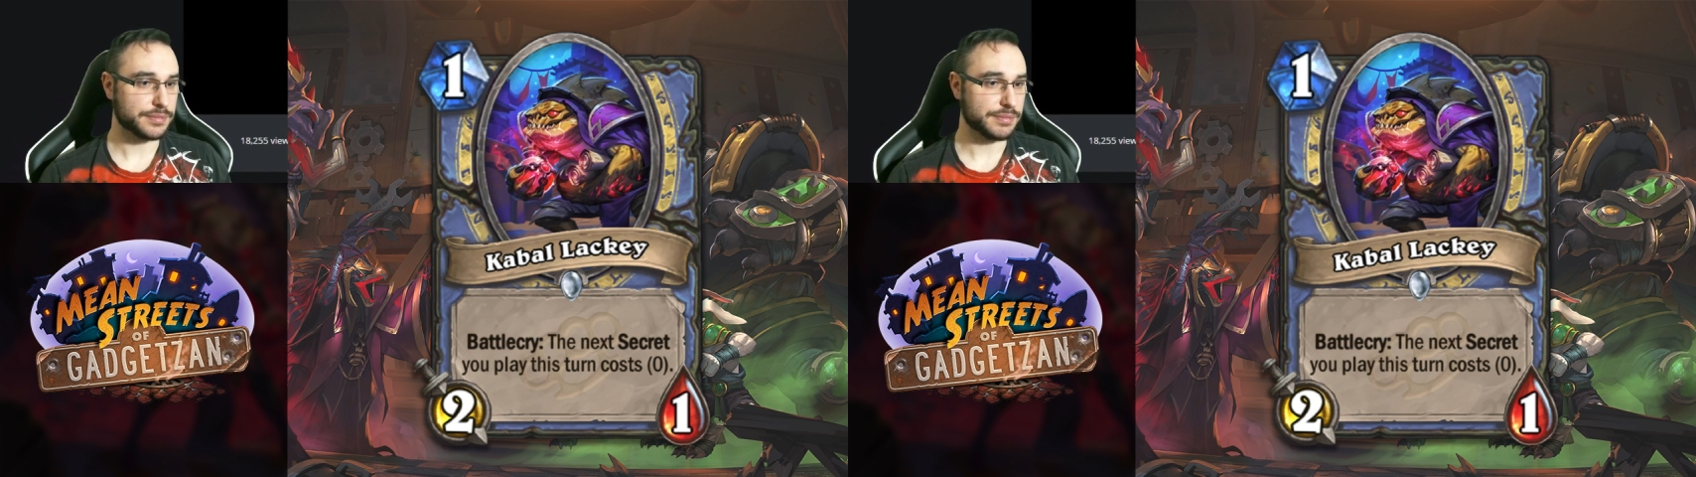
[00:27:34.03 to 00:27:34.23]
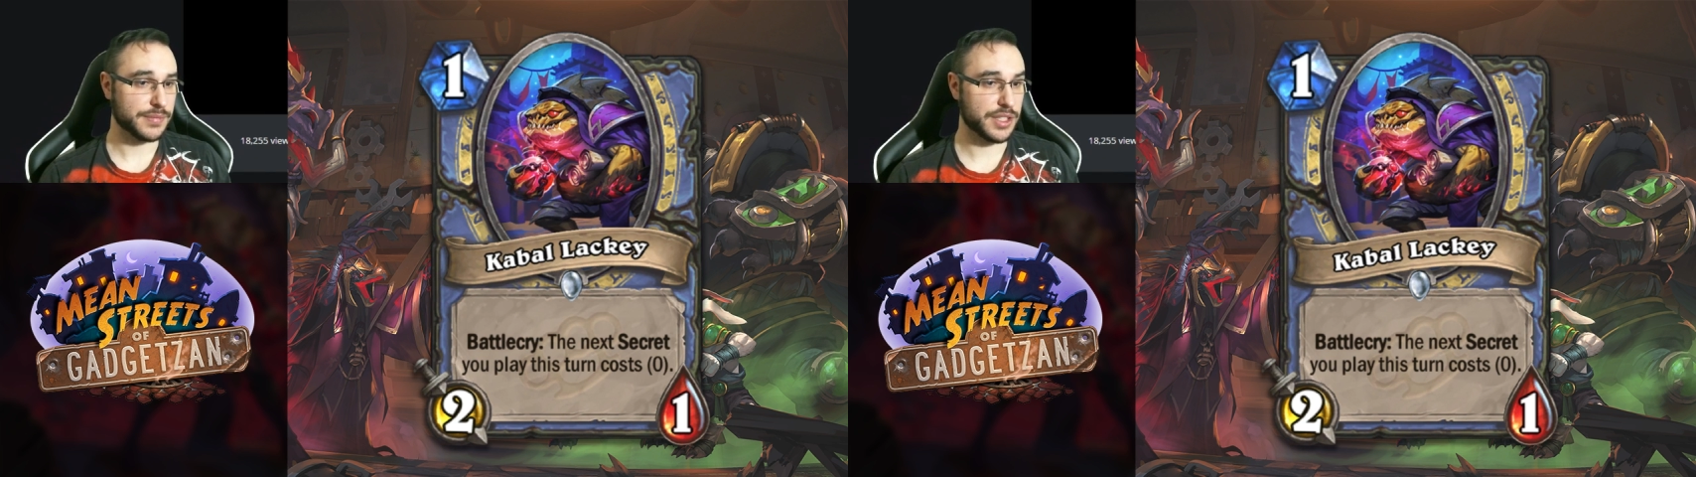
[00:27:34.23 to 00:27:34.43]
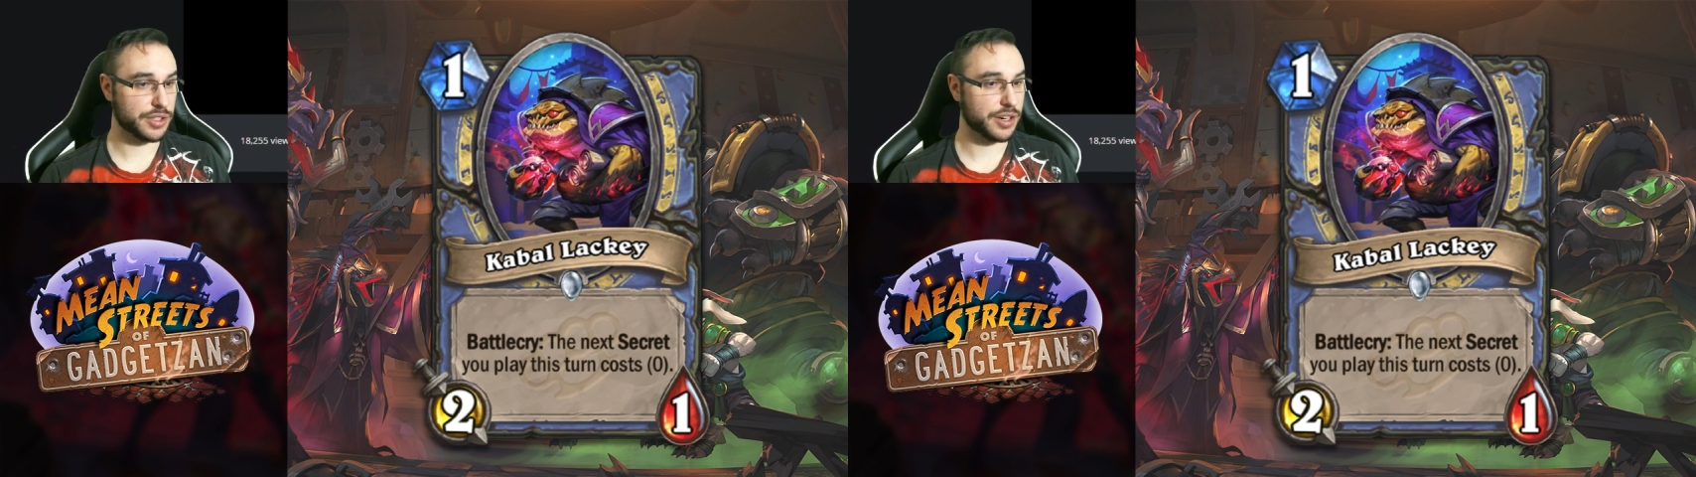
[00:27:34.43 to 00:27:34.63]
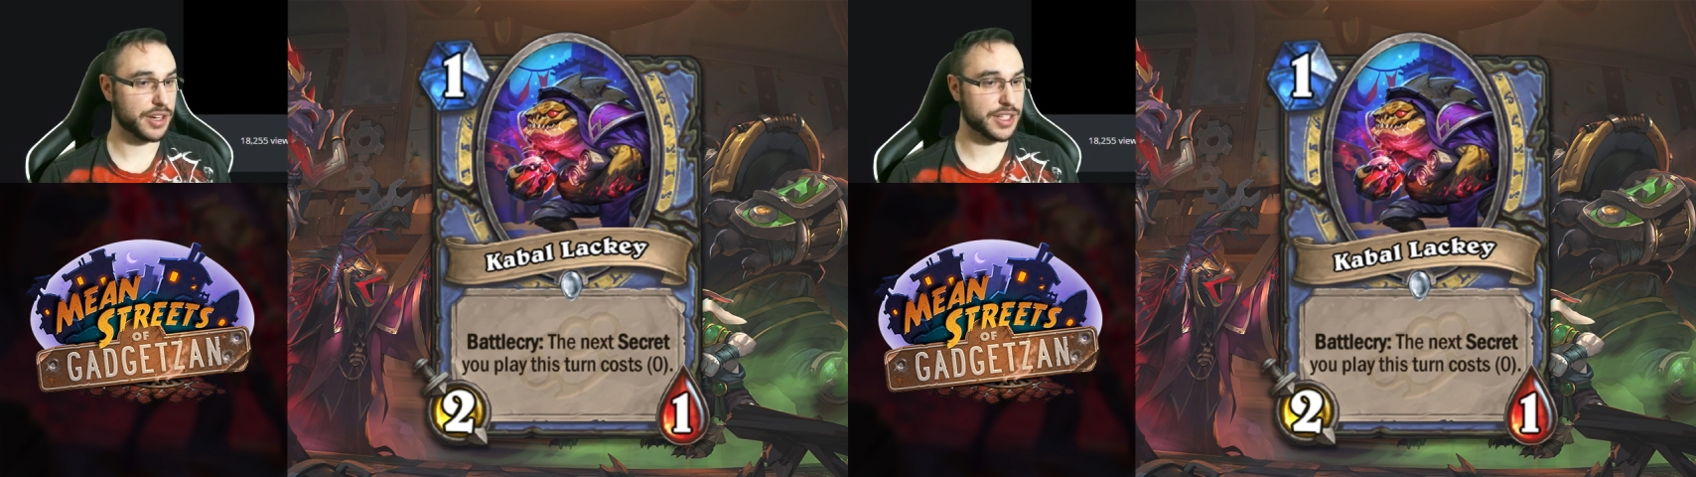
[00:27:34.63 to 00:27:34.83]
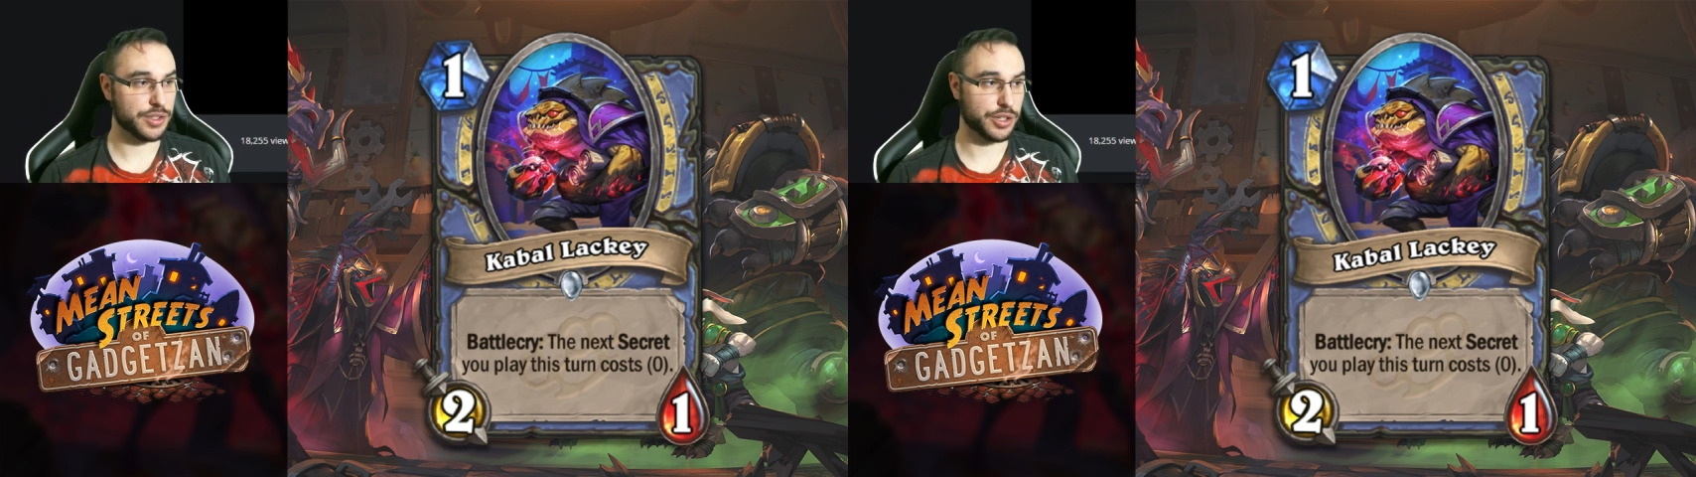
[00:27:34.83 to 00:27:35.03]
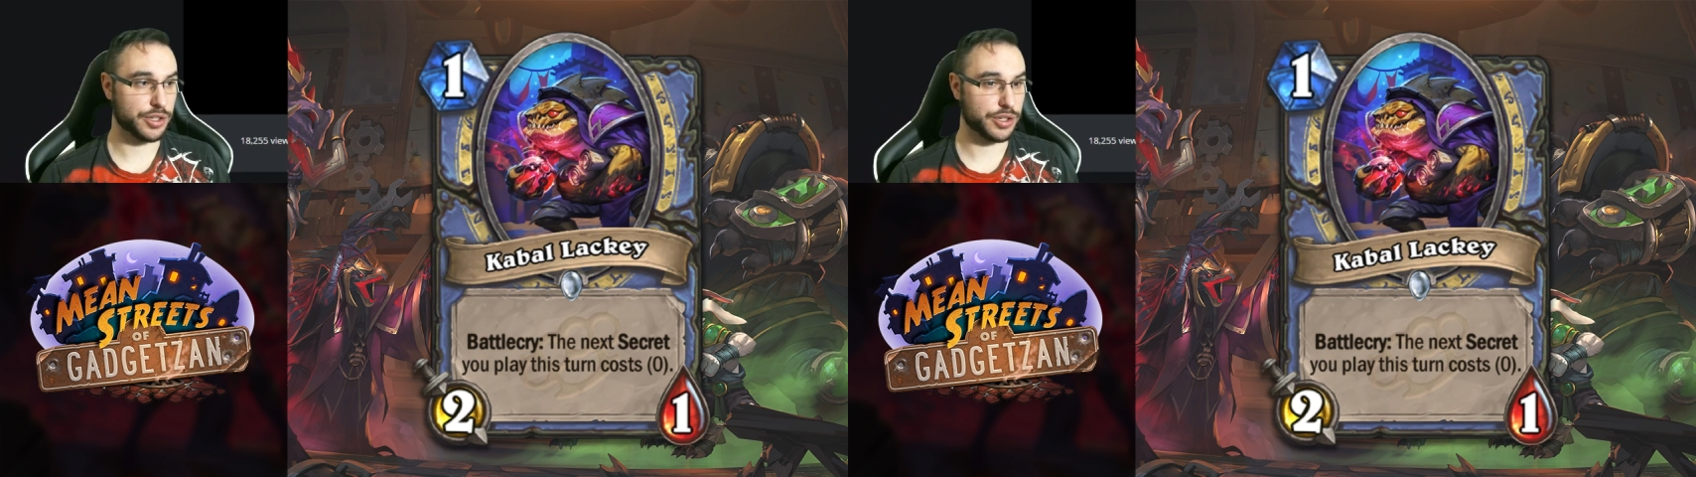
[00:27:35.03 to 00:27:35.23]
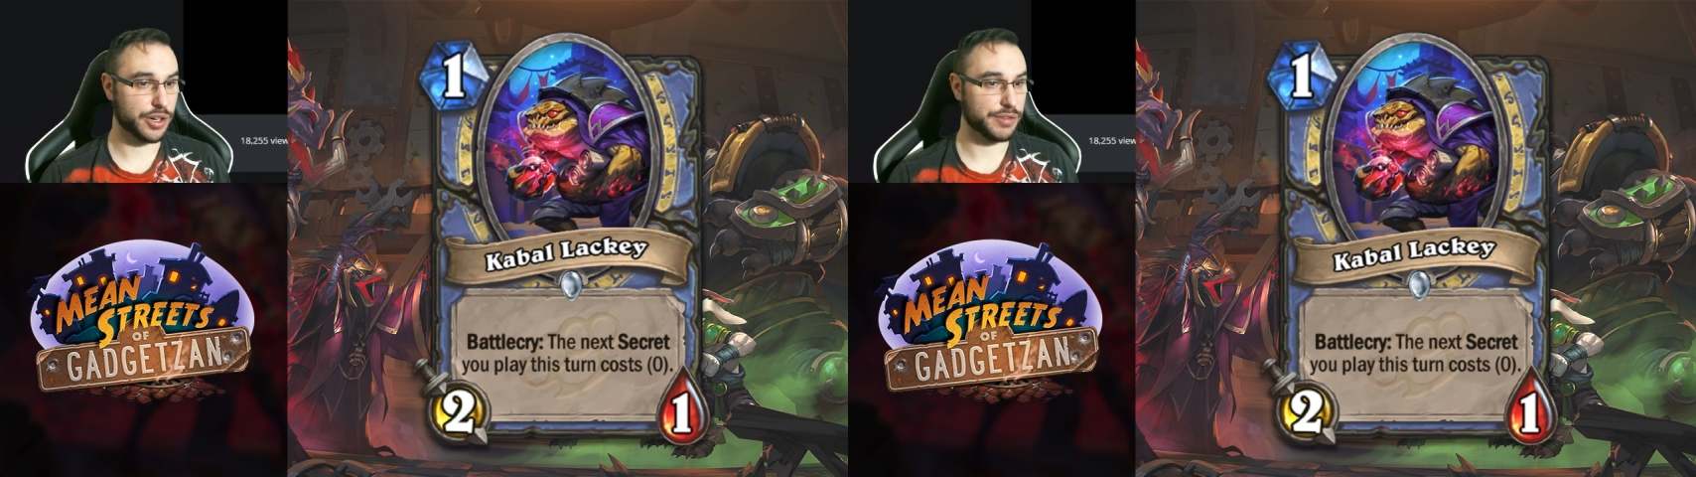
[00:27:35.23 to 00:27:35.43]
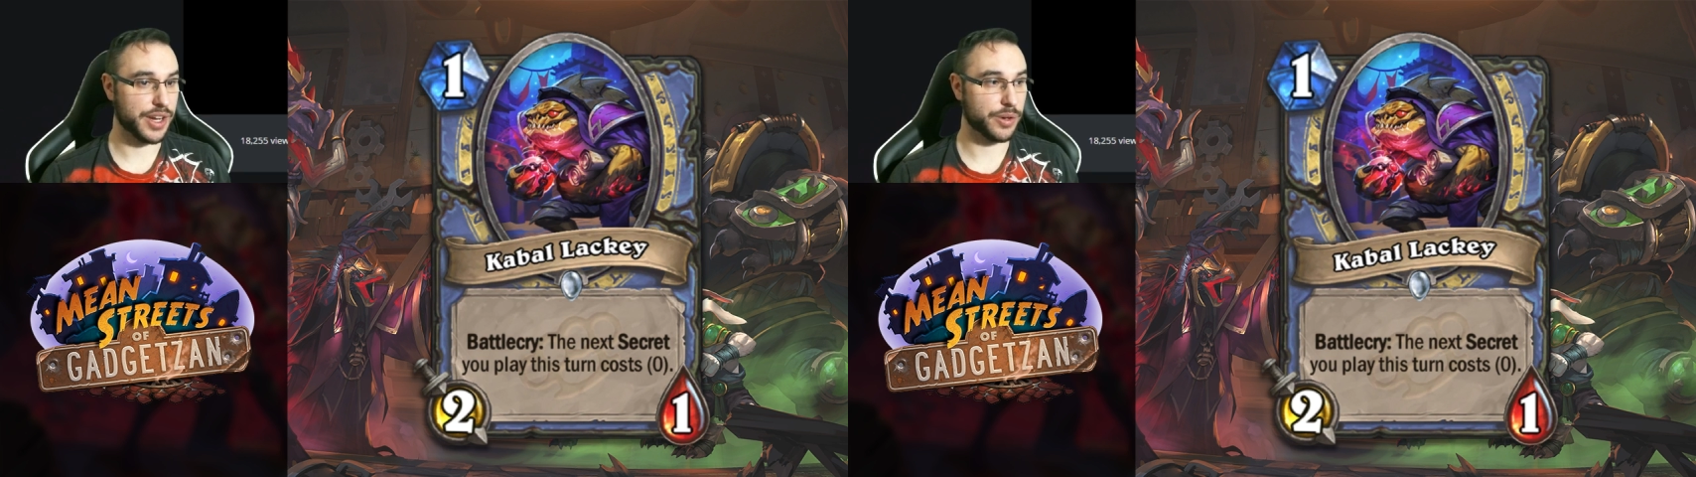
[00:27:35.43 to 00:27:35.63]
This card lets you to
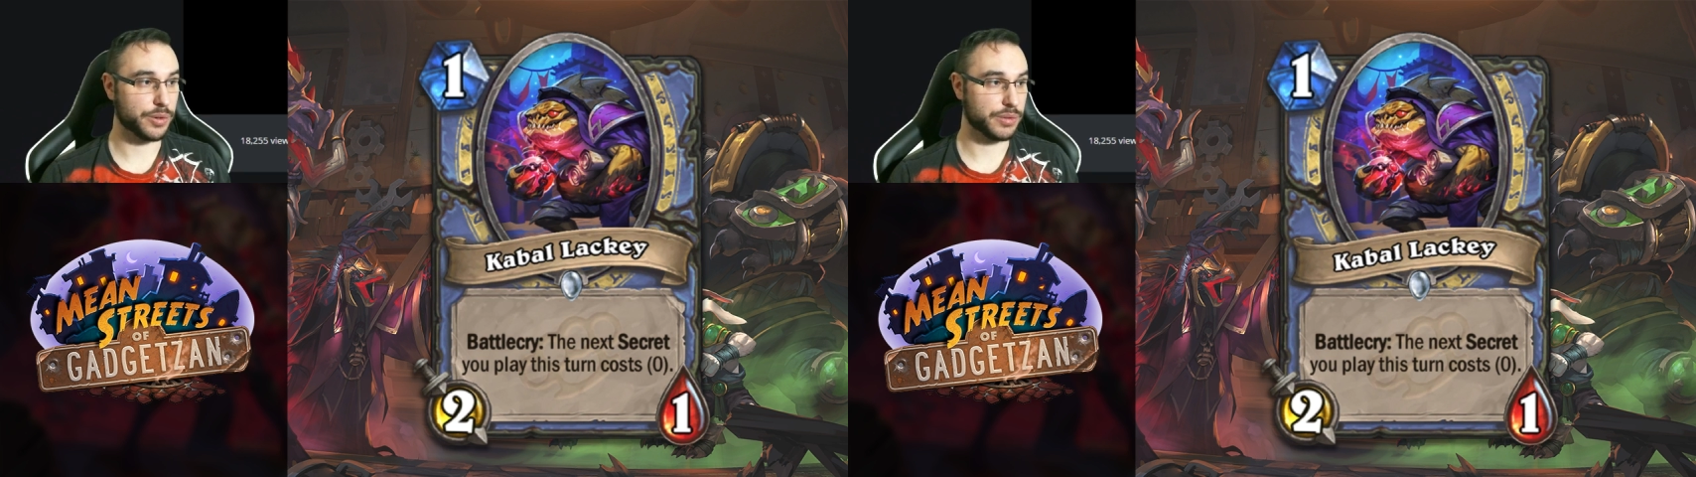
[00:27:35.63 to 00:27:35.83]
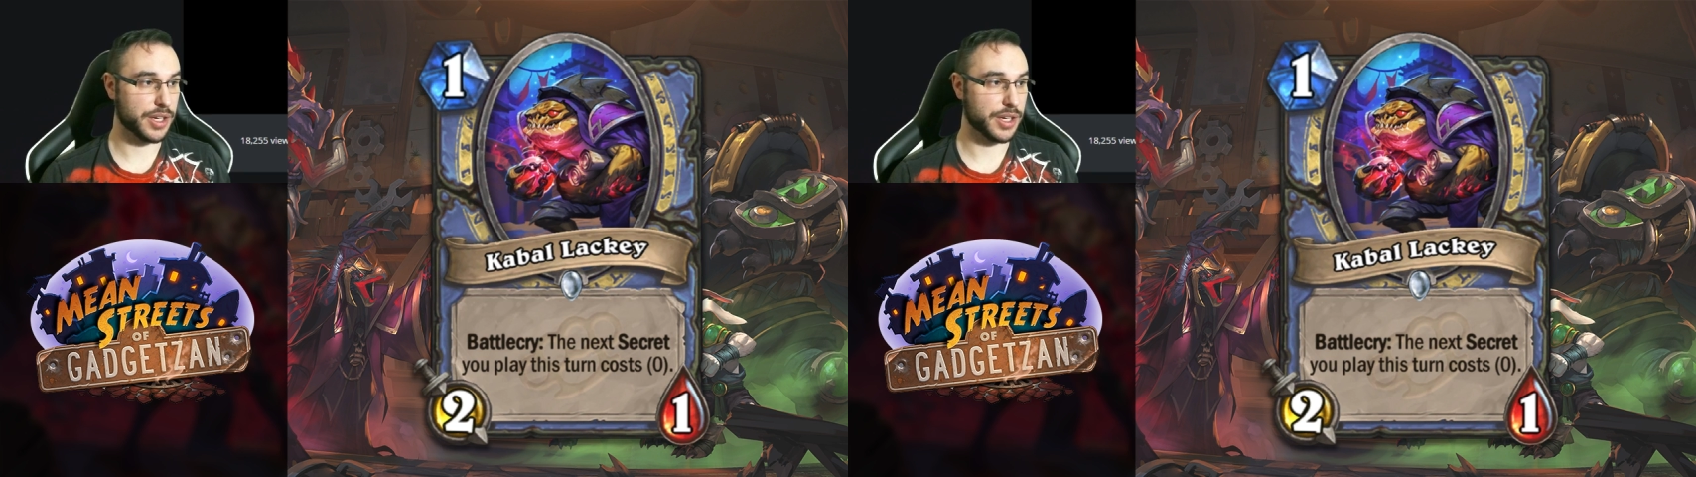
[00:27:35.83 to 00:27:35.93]
curve out